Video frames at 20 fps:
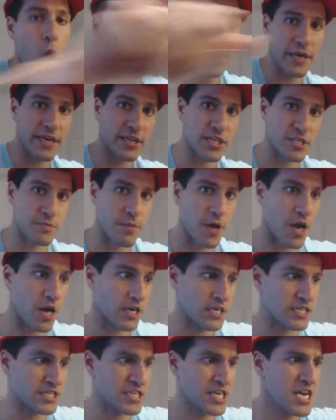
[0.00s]
opening this
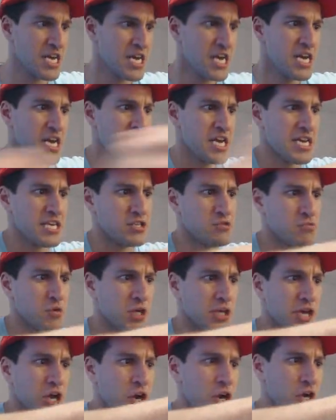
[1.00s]
box is
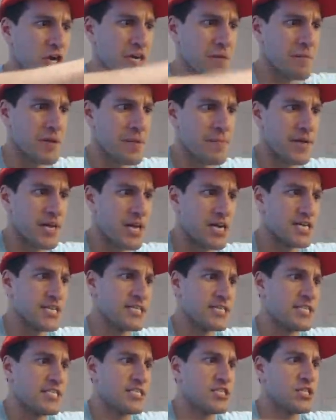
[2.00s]
really hurting me
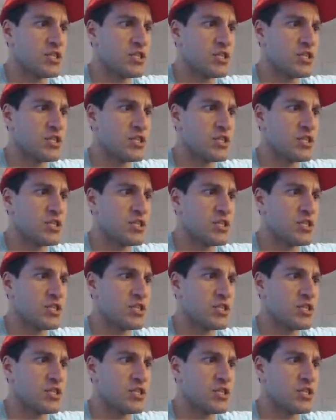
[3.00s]
because this